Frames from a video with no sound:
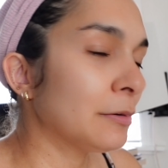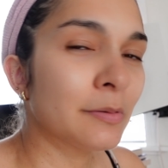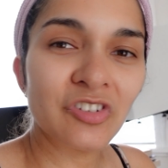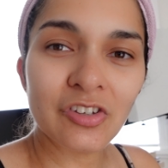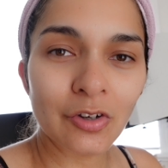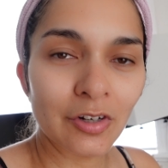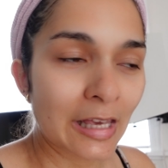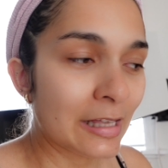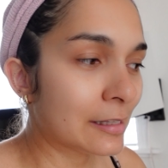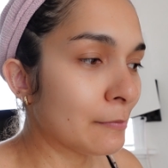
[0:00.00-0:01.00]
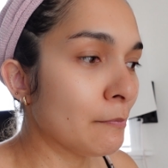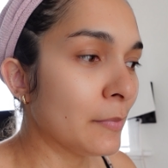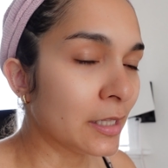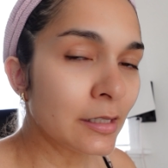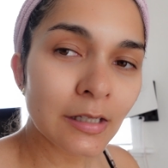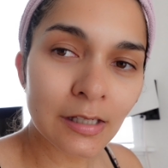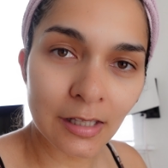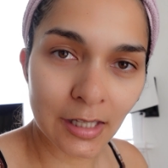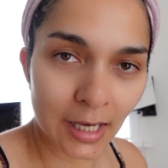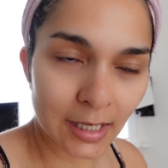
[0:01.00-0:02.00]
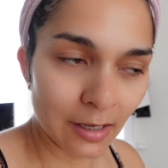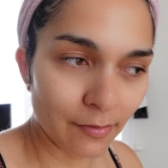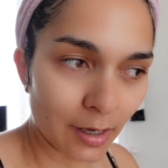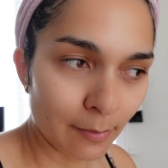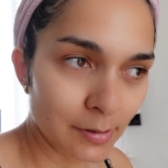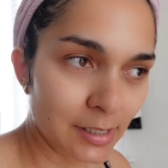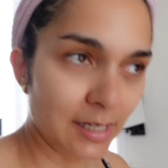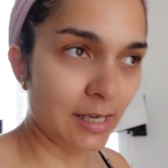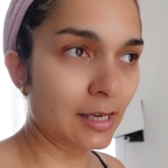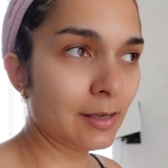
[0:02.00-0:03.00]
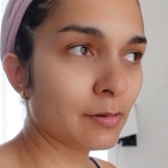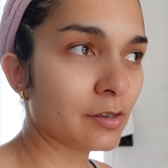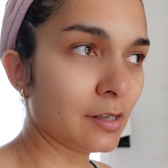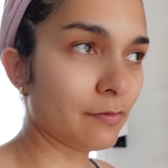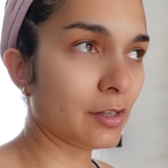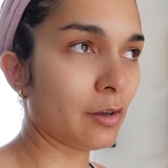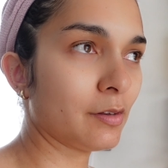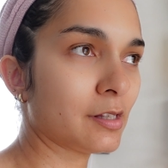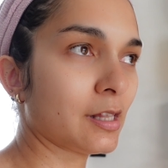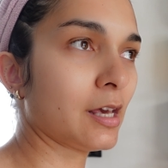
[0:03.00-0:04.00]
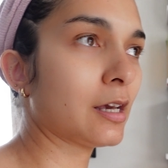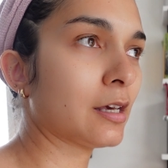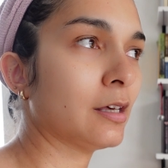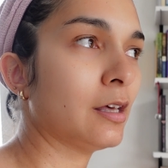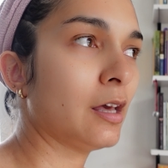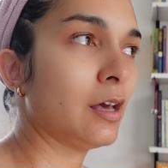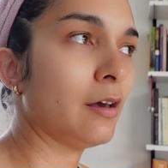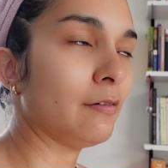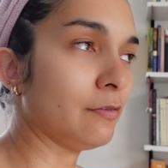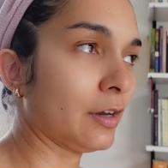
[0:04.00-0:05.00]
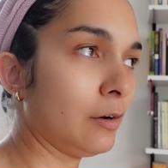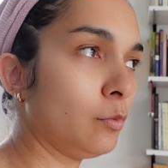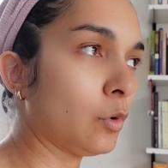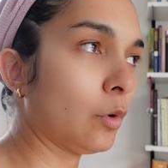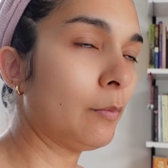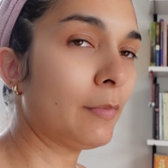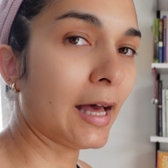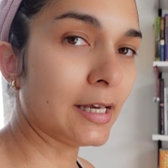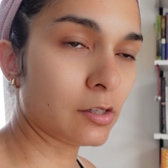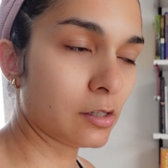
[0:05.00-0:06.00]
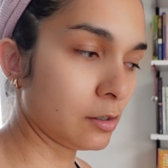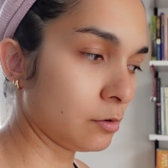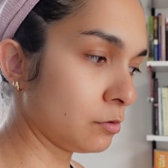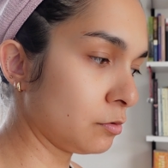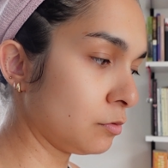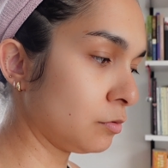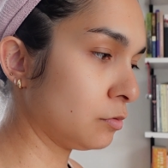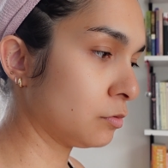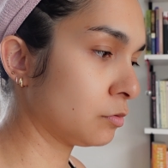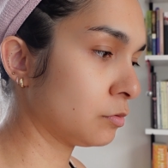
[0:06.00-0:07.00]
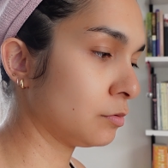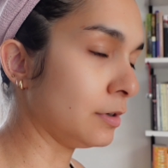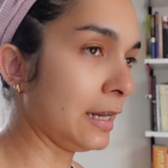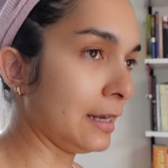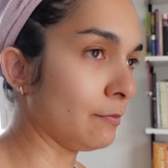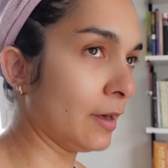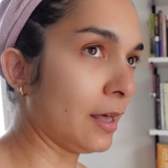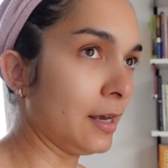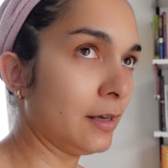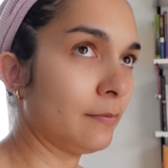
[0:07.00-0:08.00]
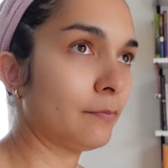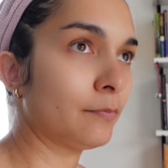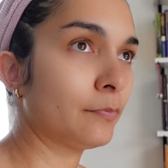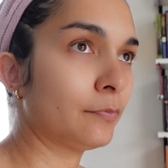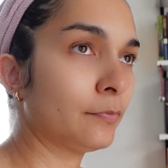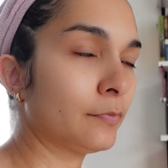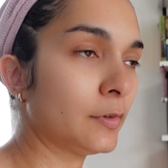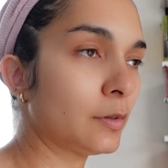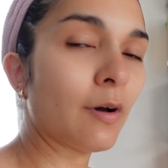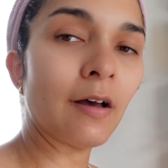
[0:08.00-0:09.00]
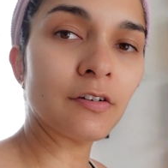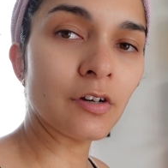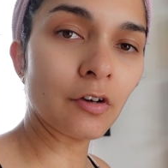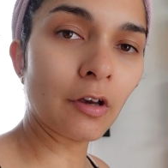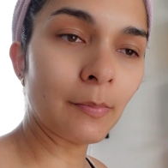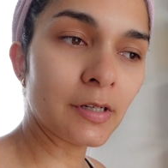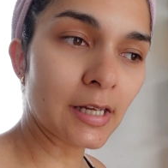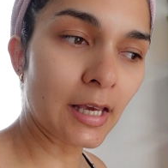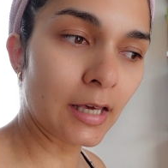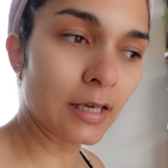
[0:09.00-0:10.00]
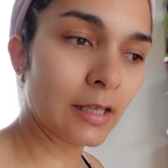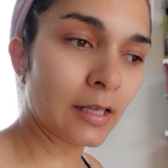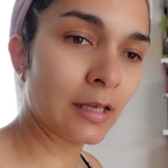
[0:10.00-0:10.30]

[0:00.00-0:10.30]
I was just going to get some milk so that I can have a cup of tea because even though it's like very warm, I still need my little afternoon cup of tea.